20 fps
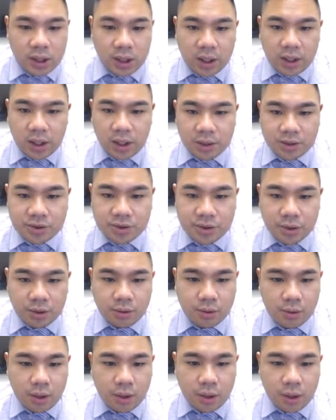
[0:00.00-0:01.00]
and
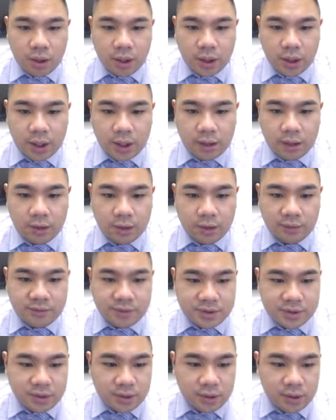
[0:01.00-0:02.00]
also on
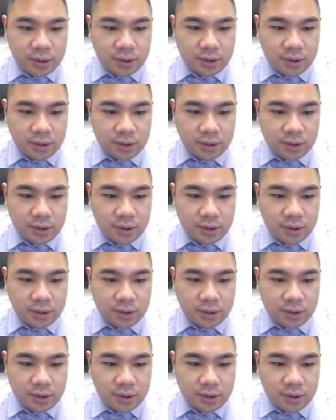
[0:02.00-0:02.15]
obviously